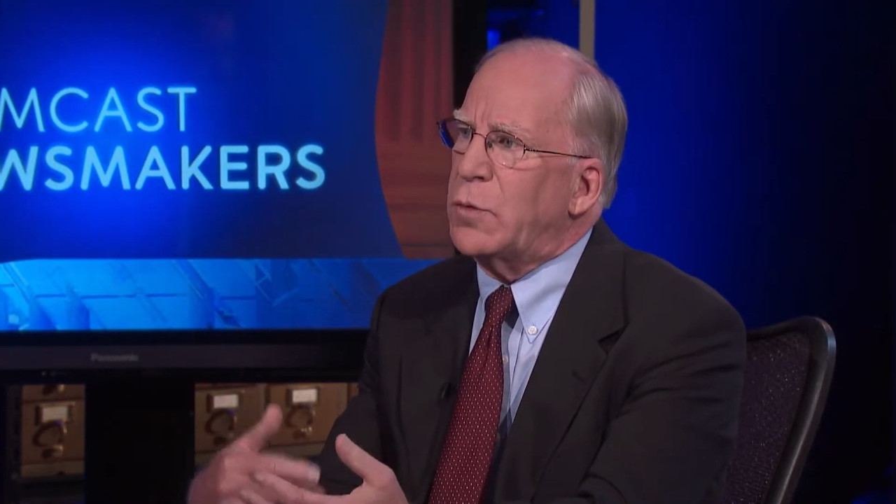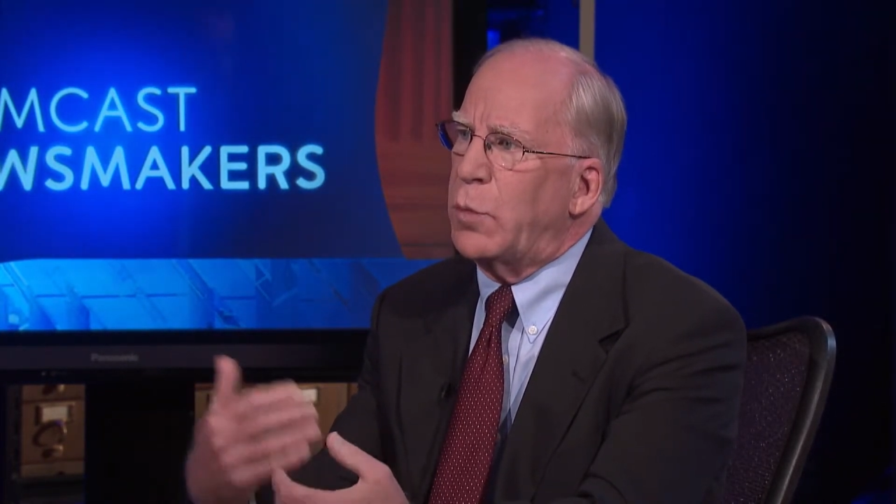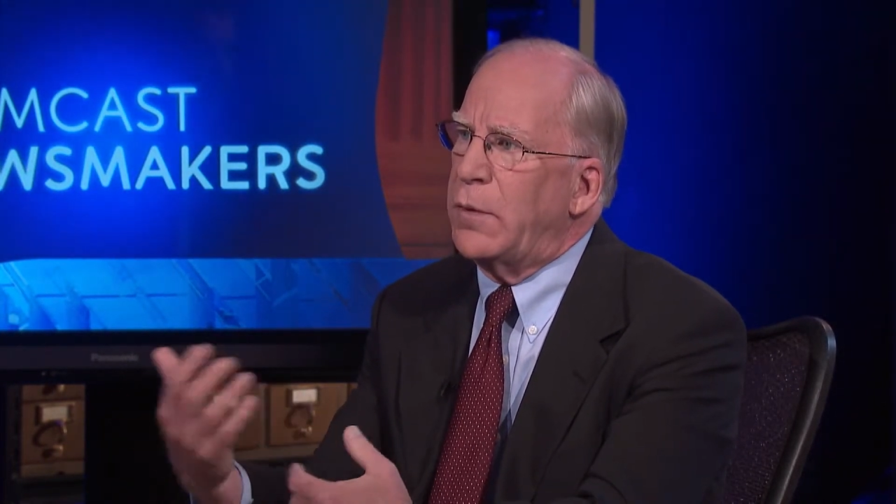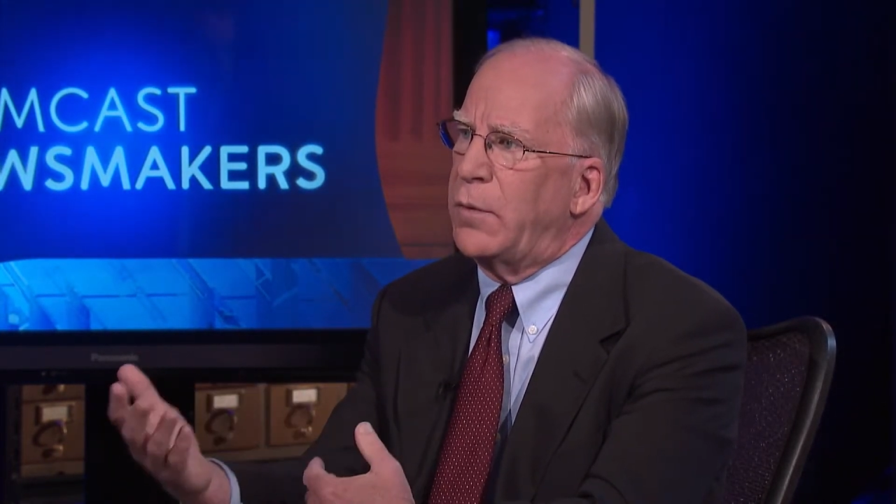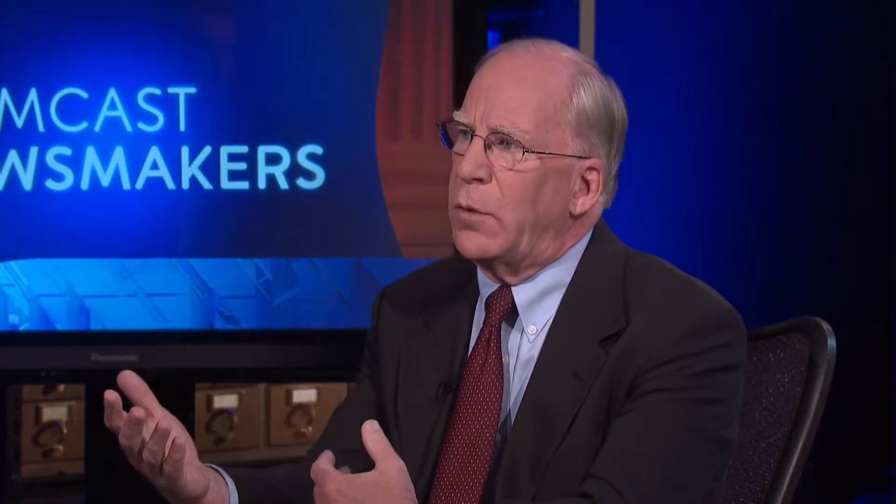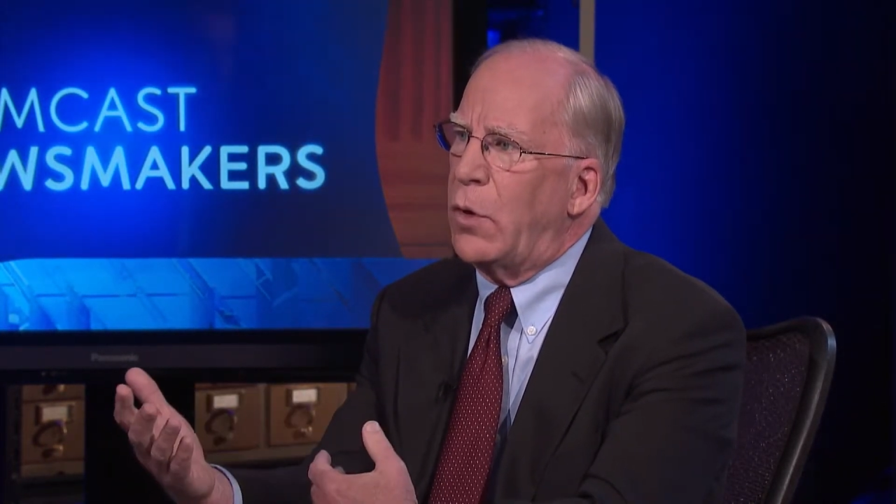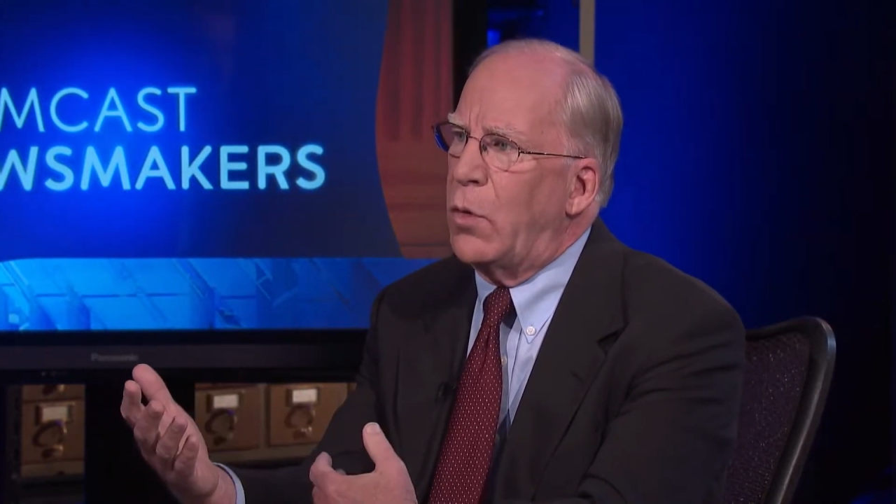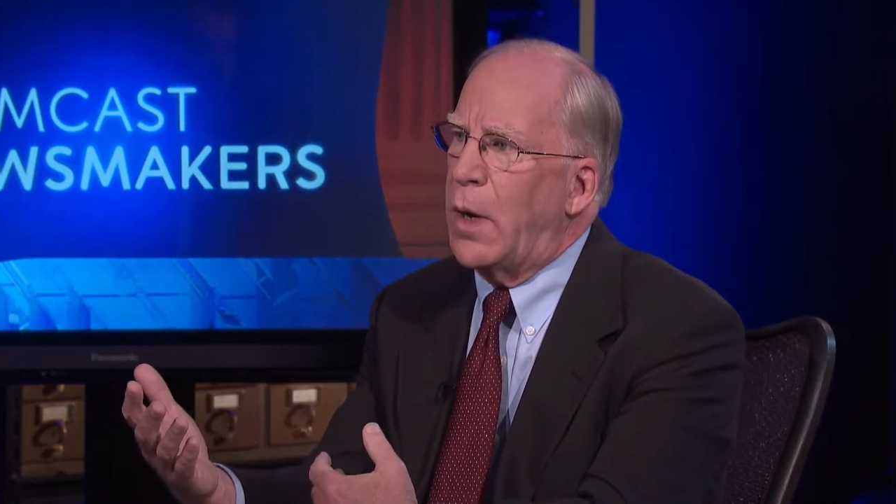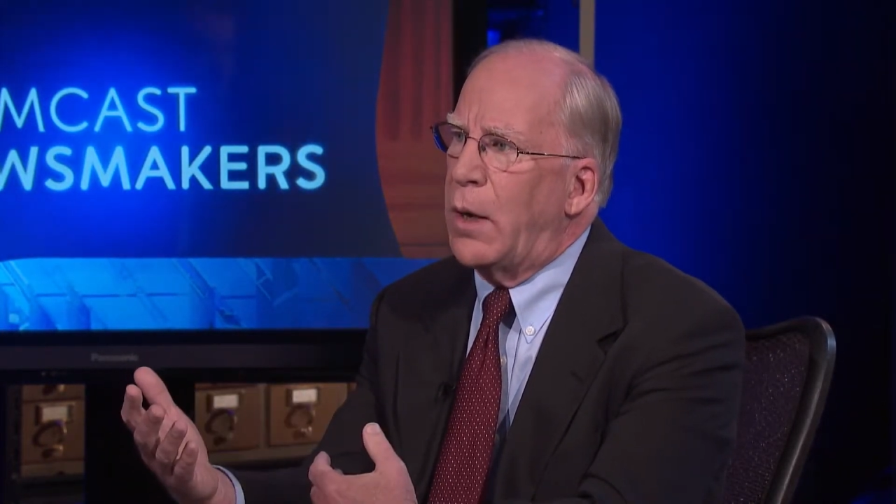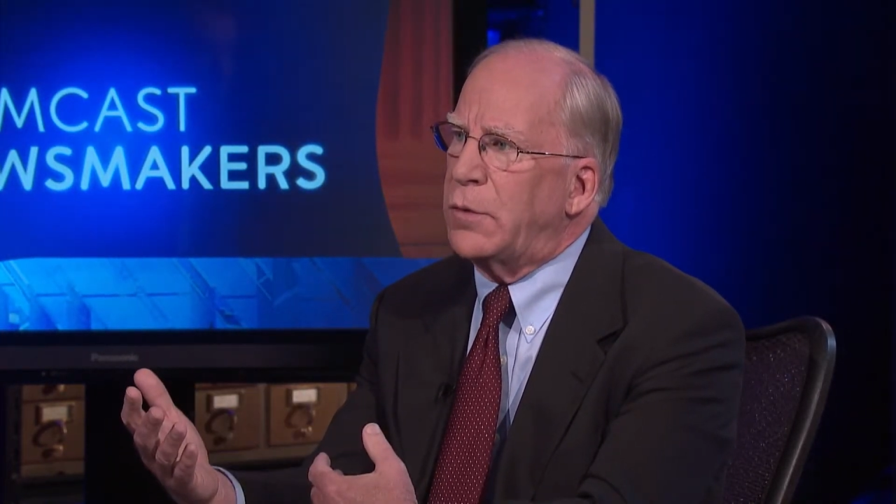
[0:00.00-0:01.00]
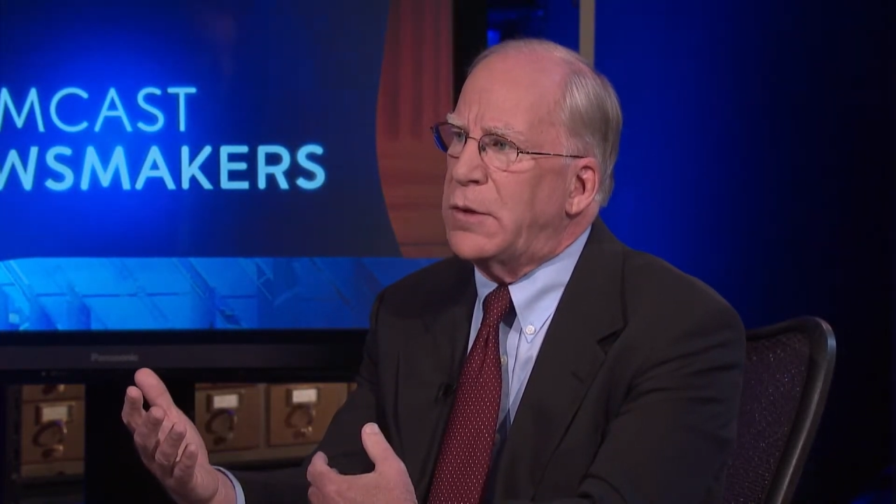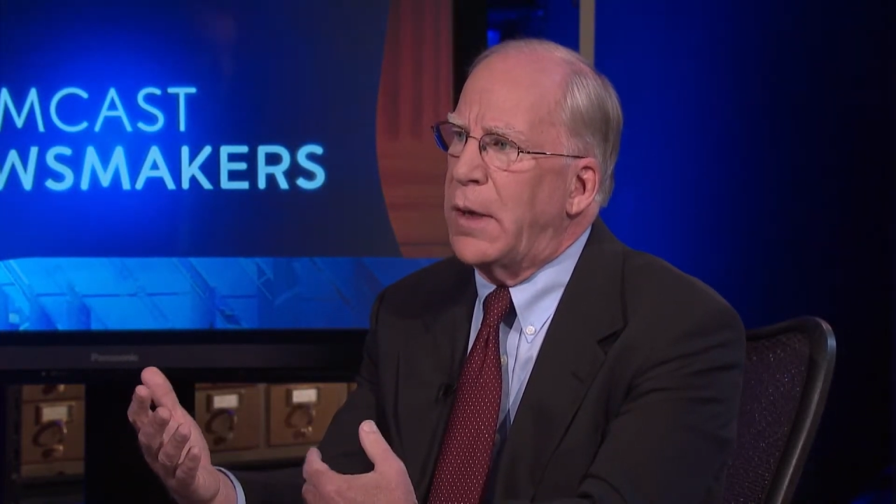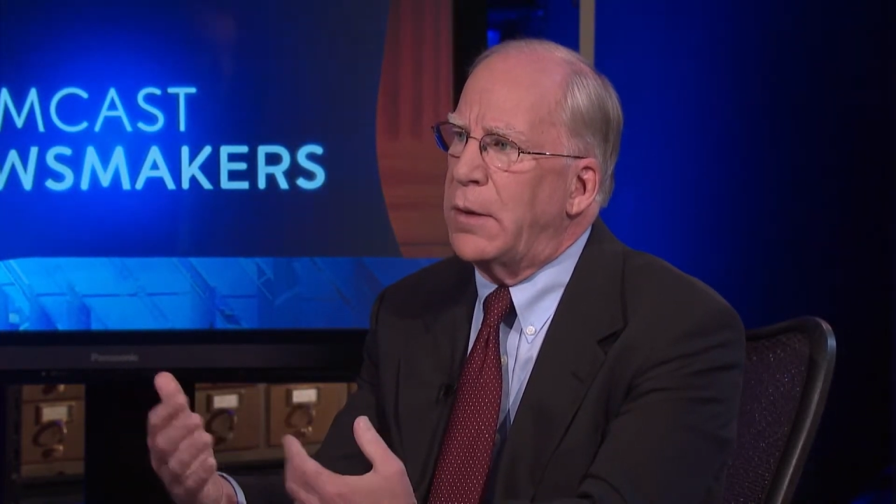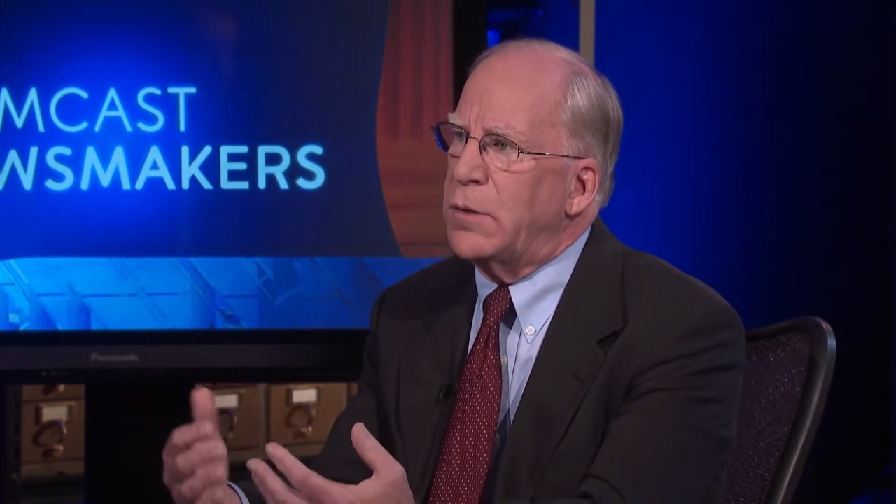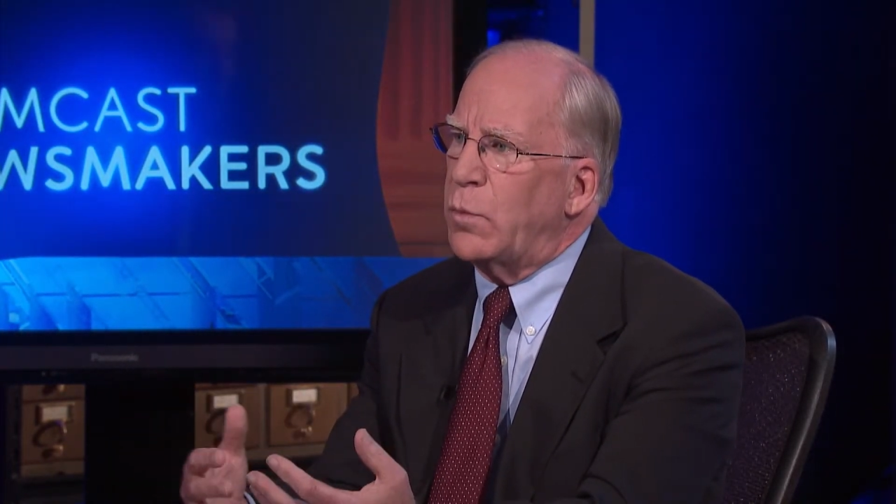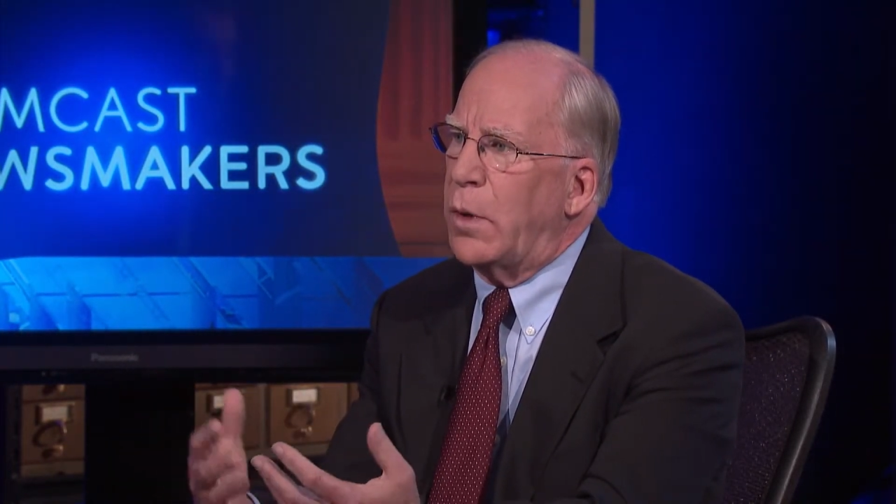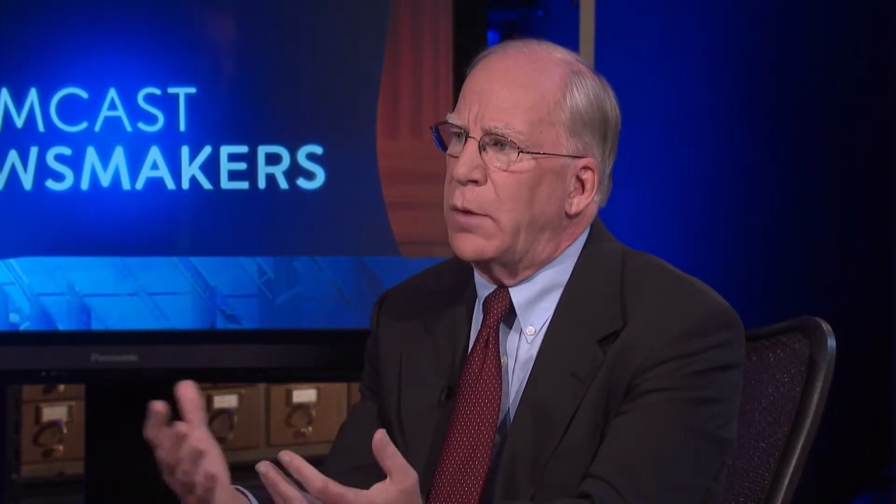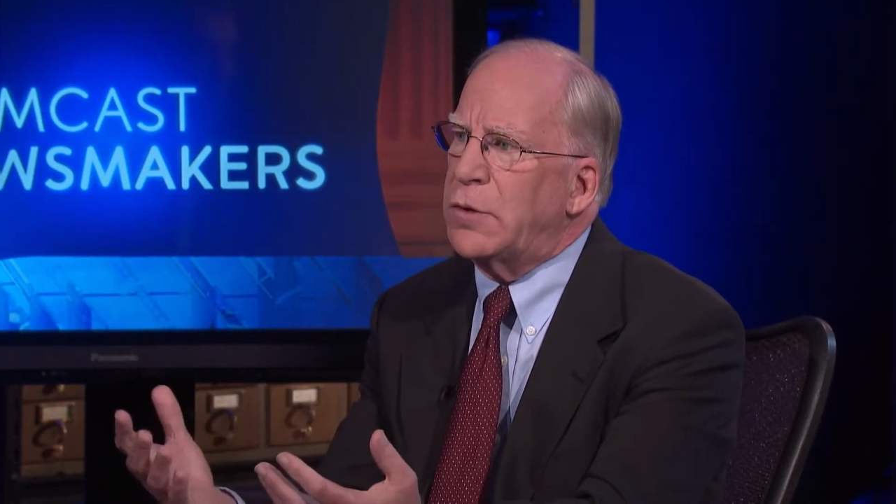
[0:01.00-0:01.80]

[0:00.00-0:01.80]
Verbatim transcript: Springfield go outside as well.